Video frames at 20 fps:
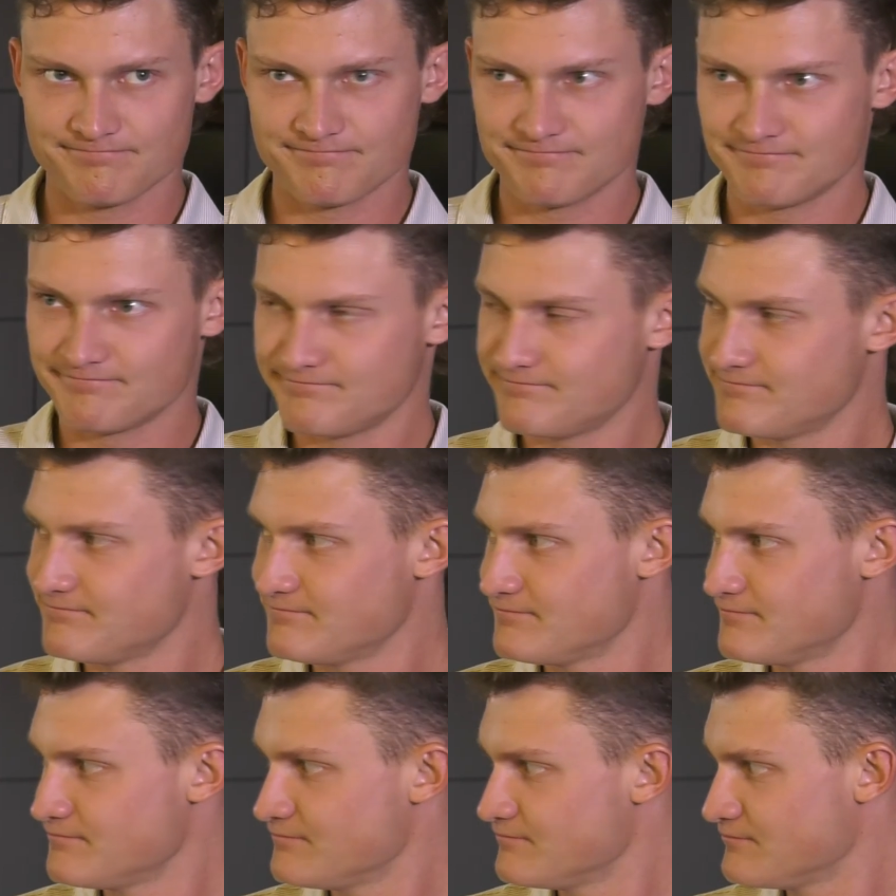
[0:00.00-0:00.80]
Anything else,
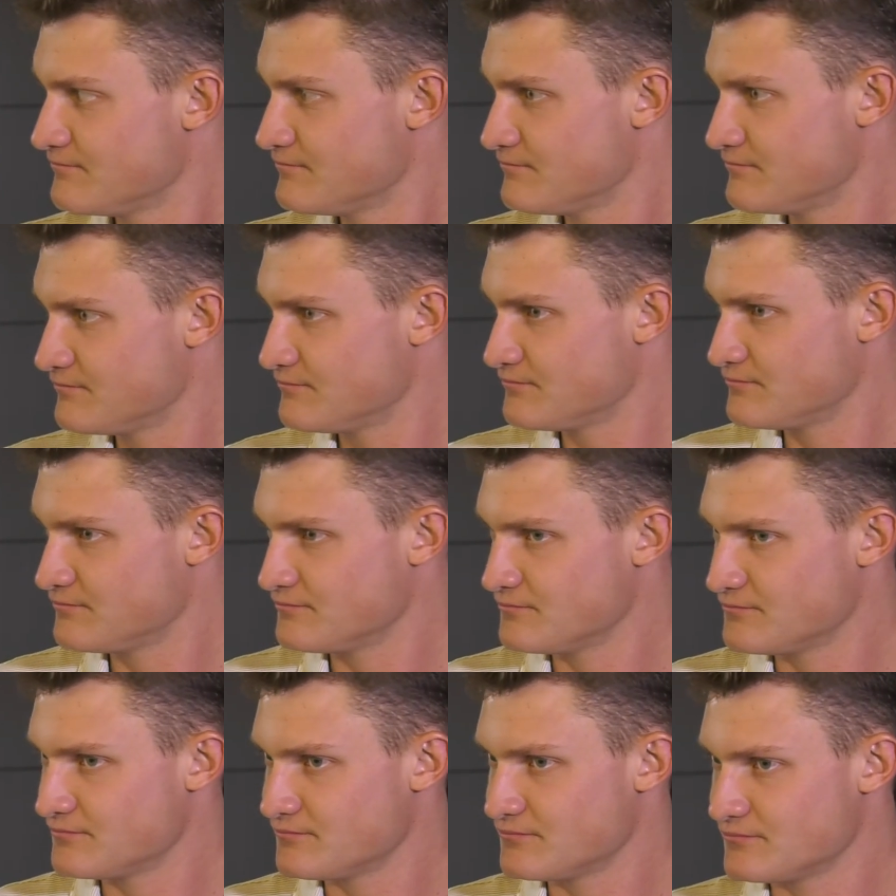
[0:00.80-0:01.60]
Will?
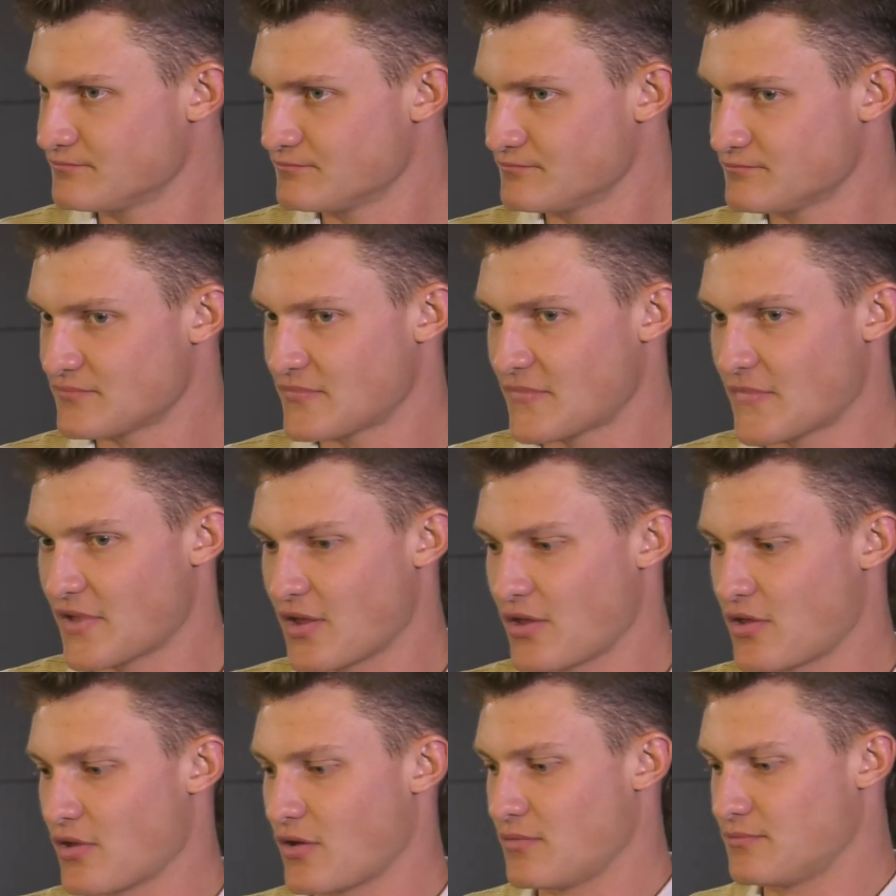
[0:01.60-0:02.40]
Good.
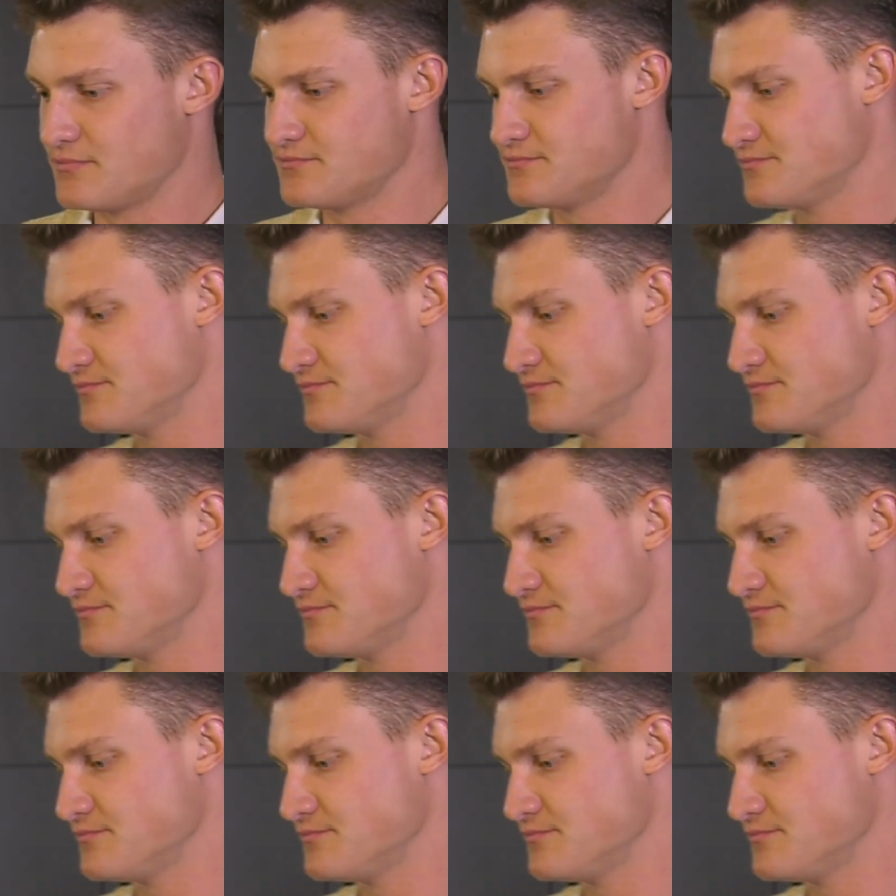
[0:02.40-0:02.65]
Thank you. Thank you.